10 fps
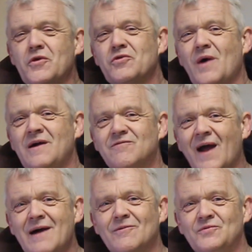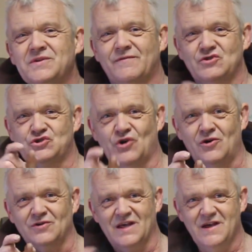do it the other way around, you have a
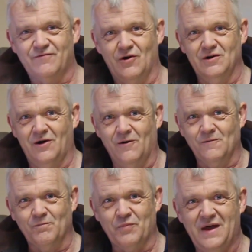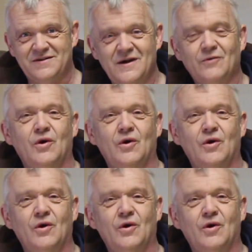short lever, a long bit,